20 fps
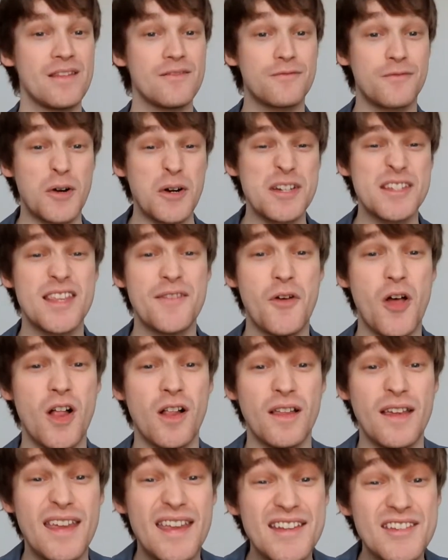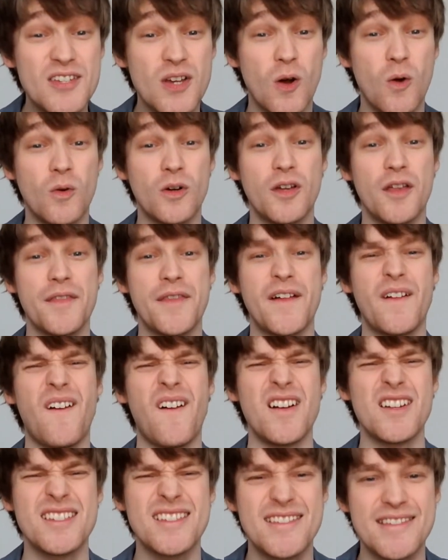First of all, in total, there
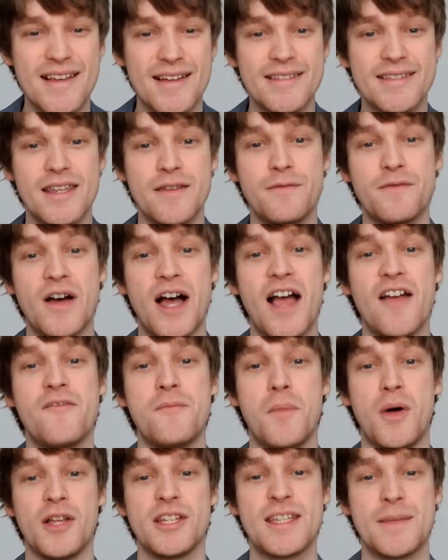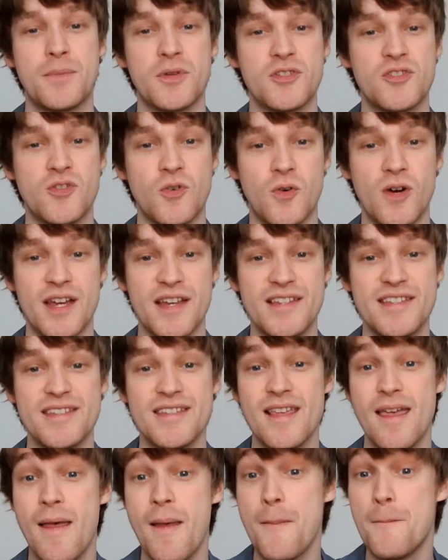are 65 multiple
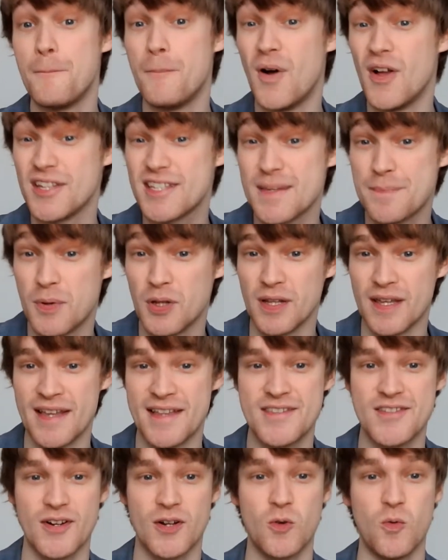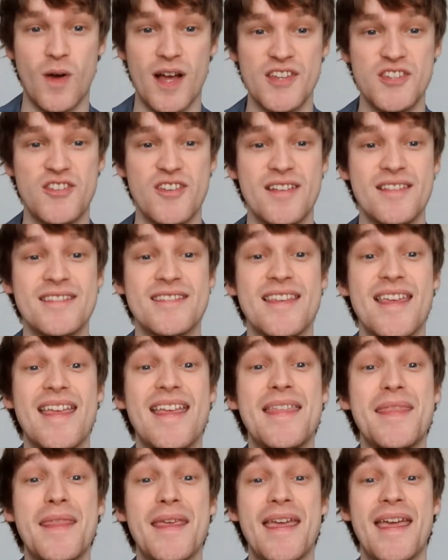choice, multiple answer questions
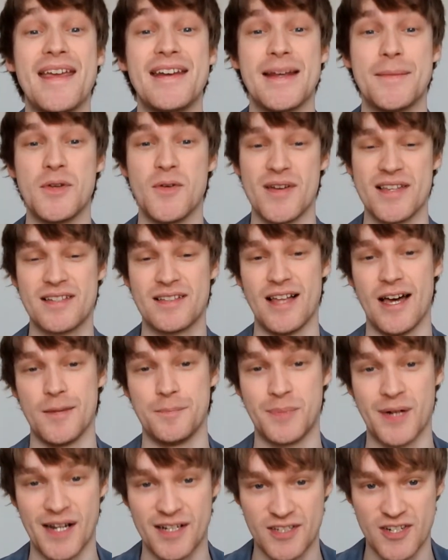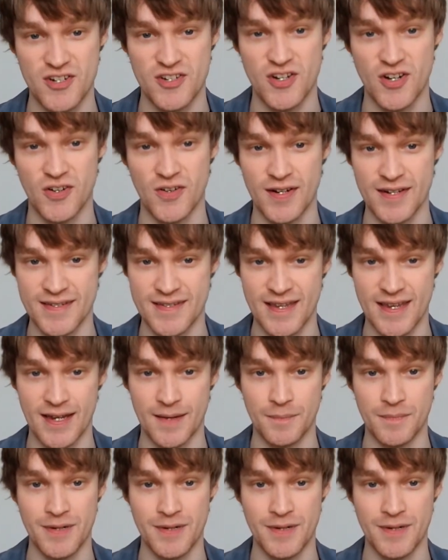in the AWS Cloud Practitioner exam.